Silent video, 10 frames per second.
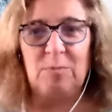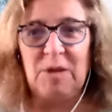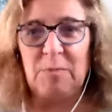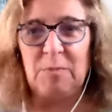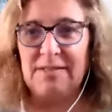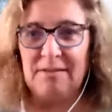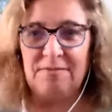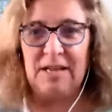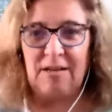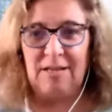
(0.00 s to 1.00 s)
people like
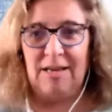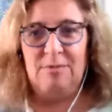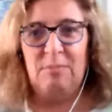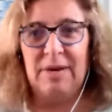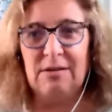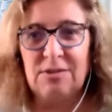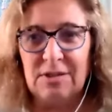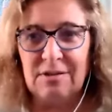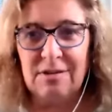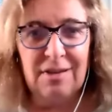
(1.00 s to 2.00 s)
they climbed a
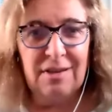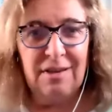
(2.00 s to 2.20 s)
mountain